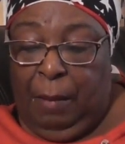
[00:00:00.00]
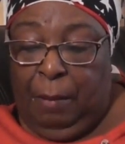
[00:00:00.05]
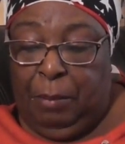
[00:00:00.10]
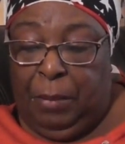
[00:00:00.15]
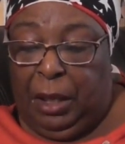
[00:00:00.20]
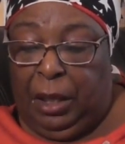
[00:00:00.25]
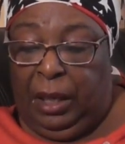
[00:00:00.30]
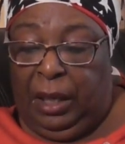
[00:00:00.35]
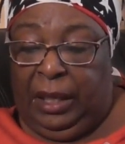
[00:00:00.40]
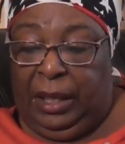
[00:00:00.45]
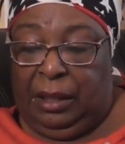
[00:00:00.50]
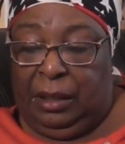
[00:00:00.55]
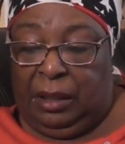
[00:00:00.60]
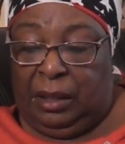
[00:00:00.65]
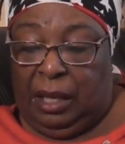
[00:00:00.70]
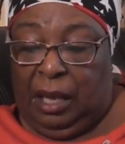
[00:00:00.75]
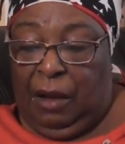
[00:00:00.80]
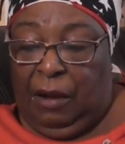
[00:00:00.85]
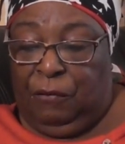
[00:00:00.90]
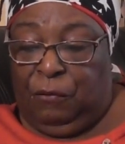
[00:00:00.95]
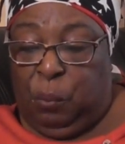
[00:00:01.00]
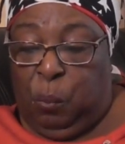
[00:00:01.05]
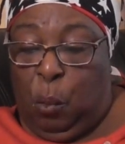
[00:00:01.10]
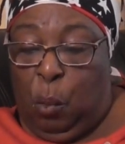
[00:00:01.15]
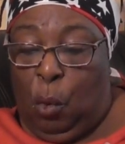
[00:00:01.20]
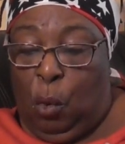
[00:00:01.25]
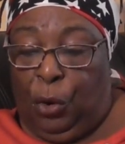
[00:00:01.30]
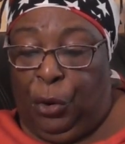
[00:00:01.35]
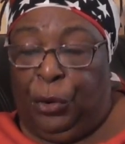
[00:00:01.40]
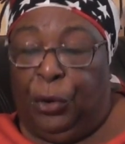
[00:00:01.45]
milliliters of
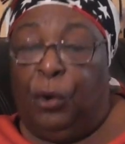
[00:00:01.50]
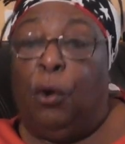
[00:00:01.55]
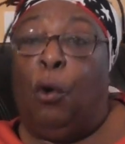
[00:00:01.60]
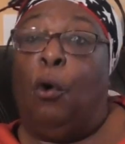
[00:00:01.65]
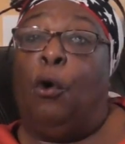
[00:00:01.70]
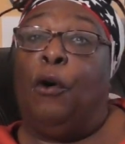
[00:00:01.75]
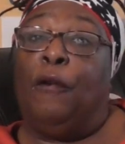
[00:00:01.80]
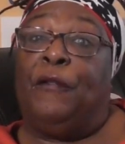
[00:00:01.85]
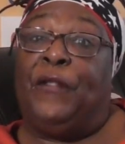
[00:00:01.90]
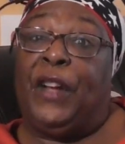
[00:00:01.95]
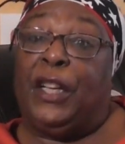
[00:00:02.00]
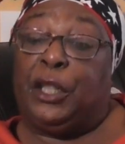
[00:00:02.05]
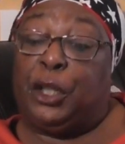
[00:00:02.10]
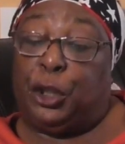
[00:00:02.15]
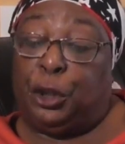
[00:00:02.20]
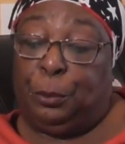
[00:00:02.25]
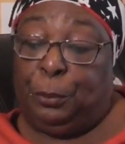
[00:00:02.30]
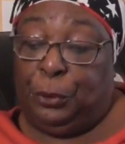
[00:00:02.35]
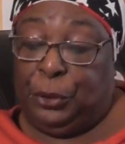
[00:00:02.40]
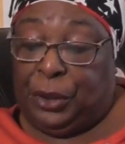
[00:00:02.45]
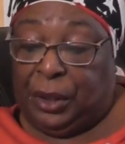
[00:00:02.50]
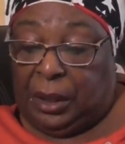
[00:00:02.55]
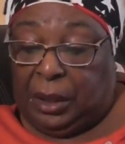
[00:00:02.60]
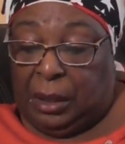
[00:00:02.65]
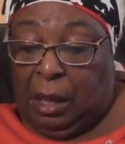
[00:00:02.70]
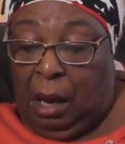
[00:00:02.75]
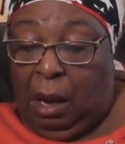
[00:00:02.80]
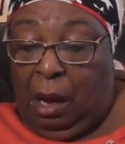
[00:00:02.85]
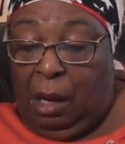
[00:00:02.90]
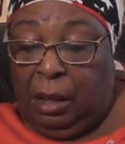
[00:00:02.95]
water or vegetable
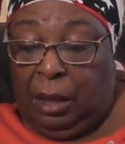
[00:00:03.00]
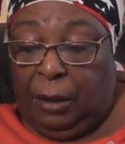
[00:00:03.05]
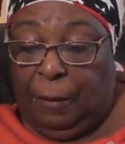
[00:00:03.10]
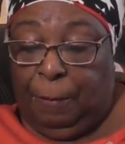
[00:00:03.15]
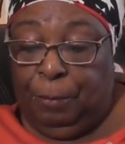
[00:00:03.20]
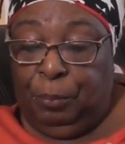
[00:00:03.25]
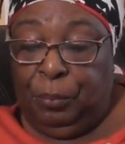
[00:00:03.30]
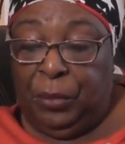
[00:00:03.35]
stock,